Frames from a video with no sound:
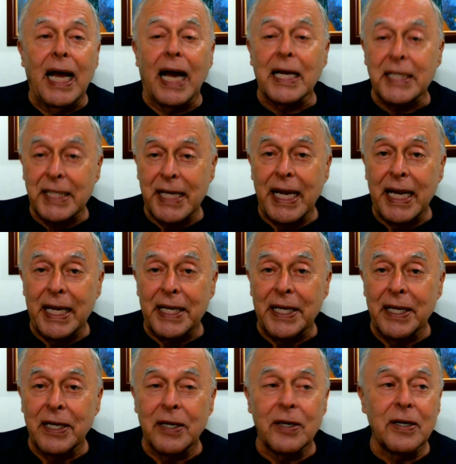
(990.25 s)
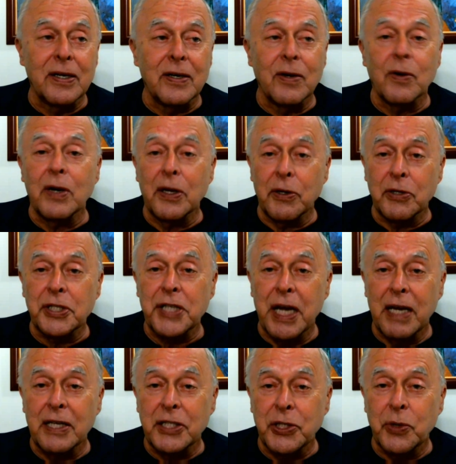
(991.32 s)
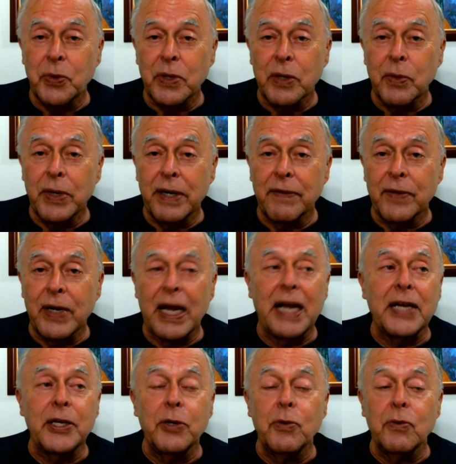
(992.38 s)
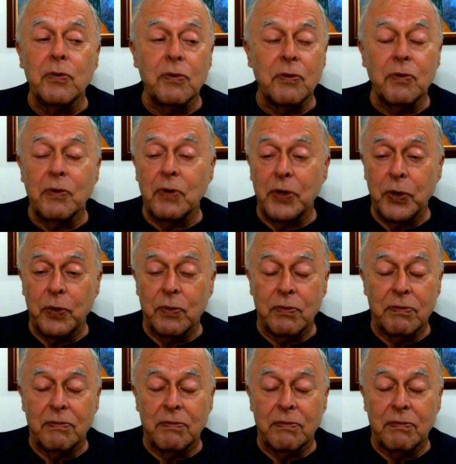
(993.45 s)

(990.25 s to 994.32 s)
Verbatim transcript: a stand or a little store or whatever, and you